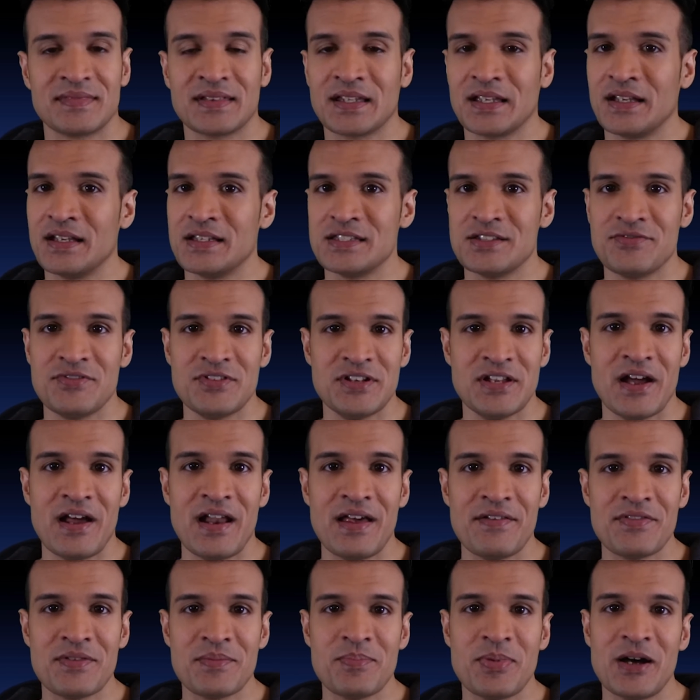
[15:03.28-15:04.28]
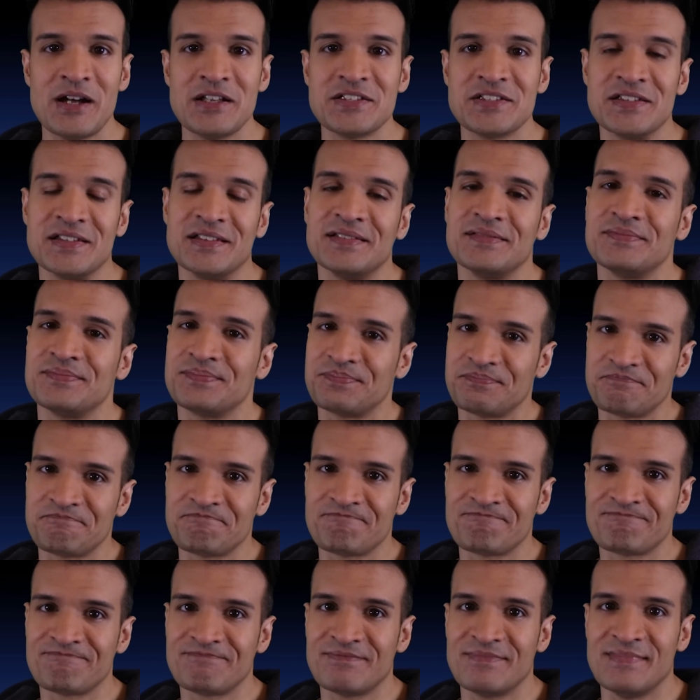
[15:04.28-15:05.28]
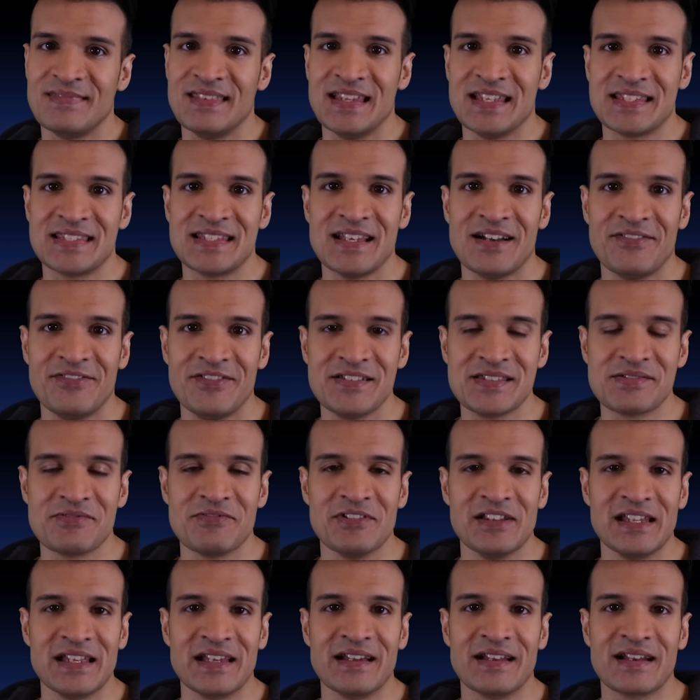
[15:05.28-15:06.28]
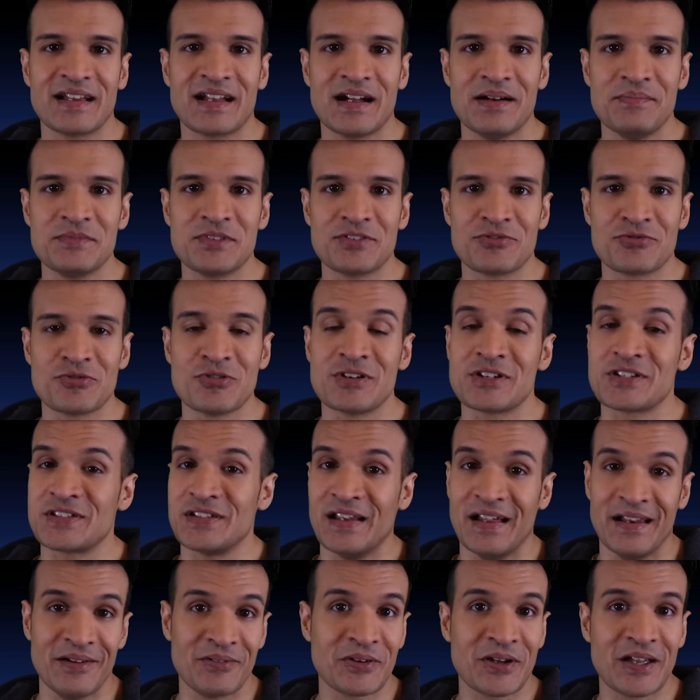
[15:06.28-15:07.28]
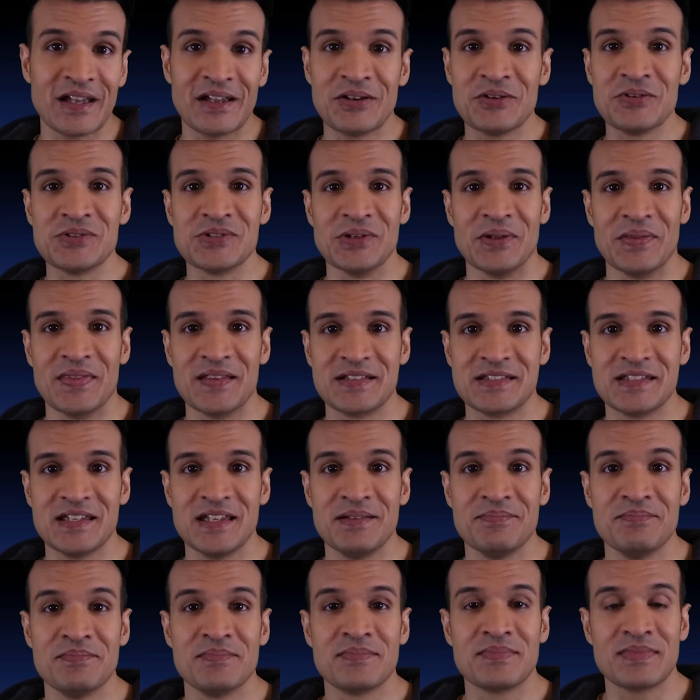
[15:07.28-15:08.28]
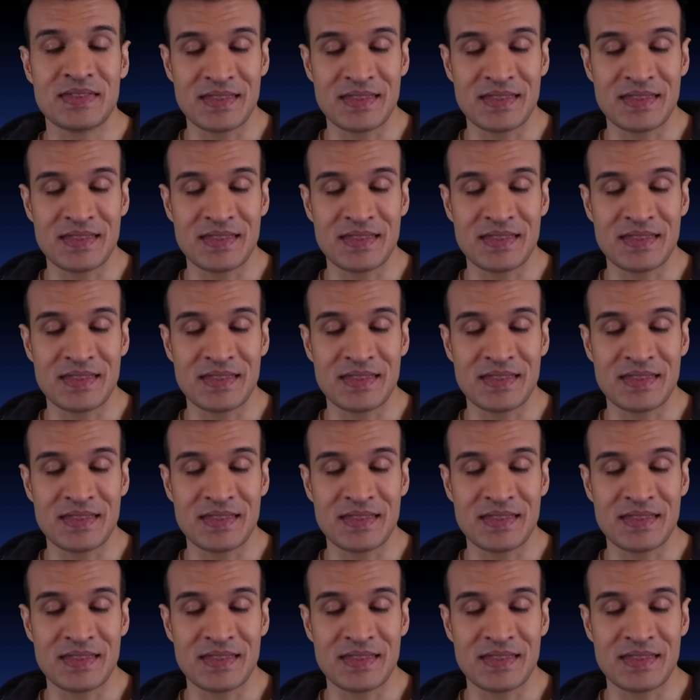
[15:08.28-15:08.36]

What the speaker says: Because if you don't have the budget, this stuff isn't really going to come to fruition. I don't care who's on the team.